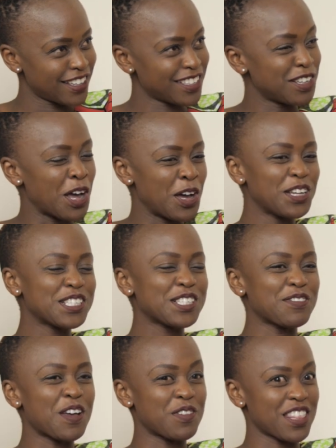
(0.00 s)
you know, so
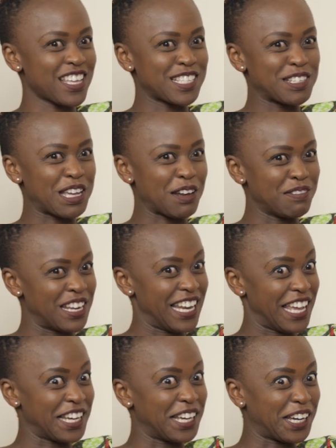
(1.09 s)
my brother is looking at me
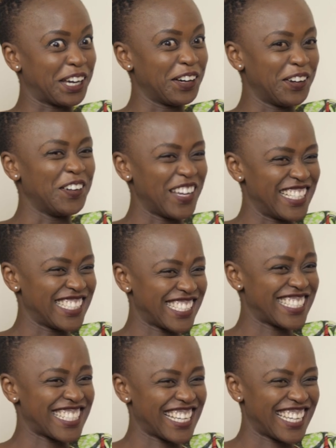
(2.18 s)
like, why is she
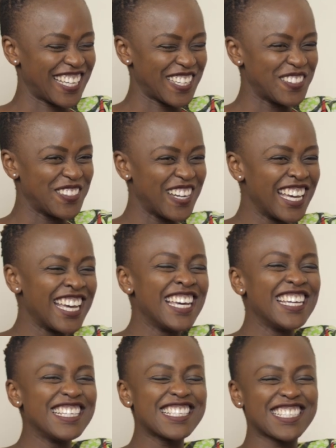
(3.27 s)
taking you?
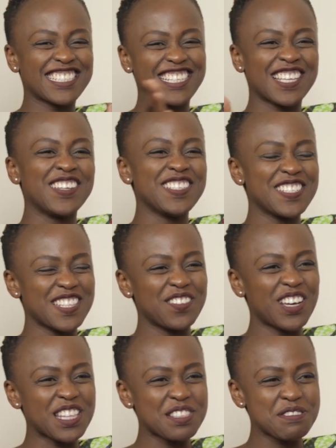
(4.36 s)
So she takes me to the
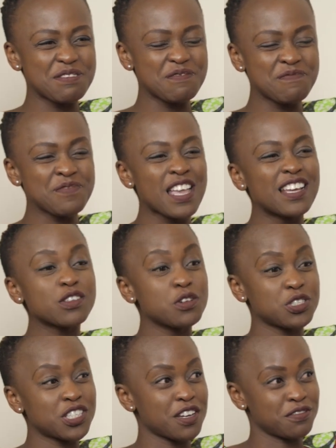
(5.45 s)
bathroom. So you're
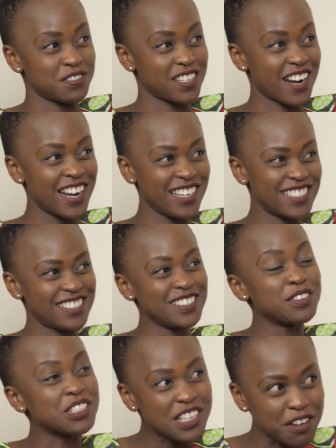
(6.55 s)
shaved, right?
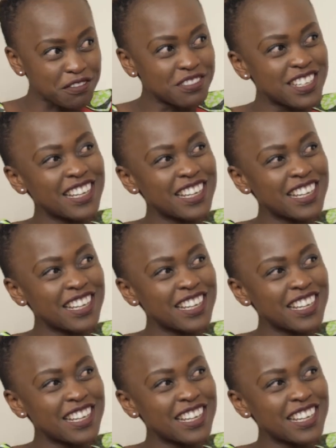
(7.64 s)
You're shaved.